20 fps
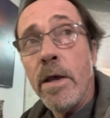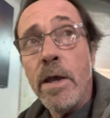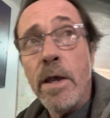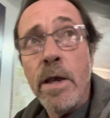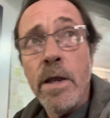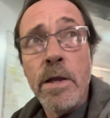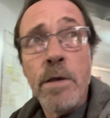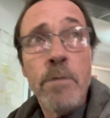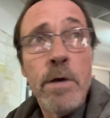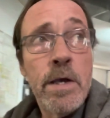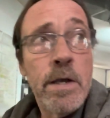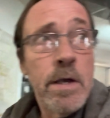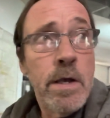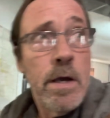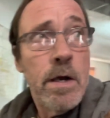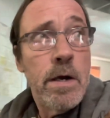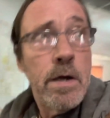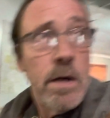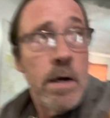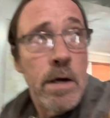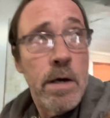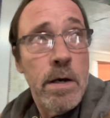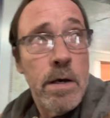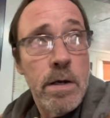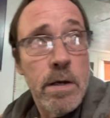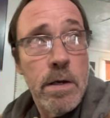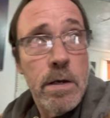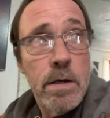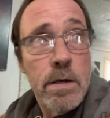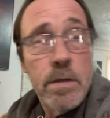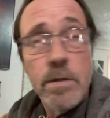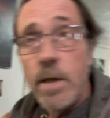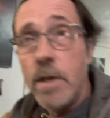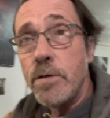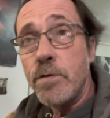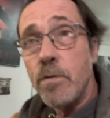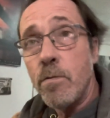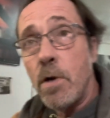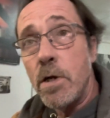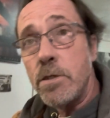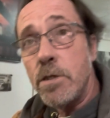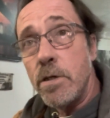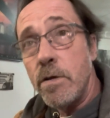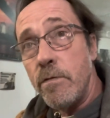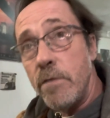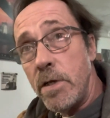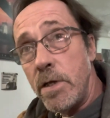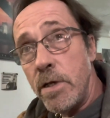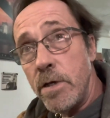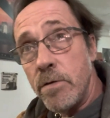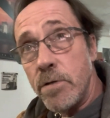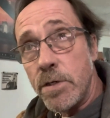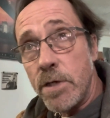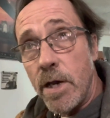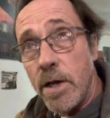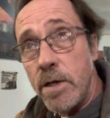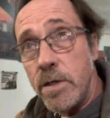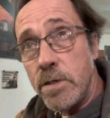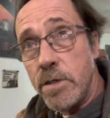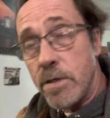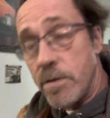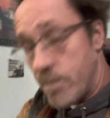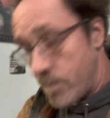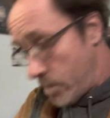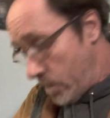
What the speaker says: Anyway, thanks for watching the videos, guys, and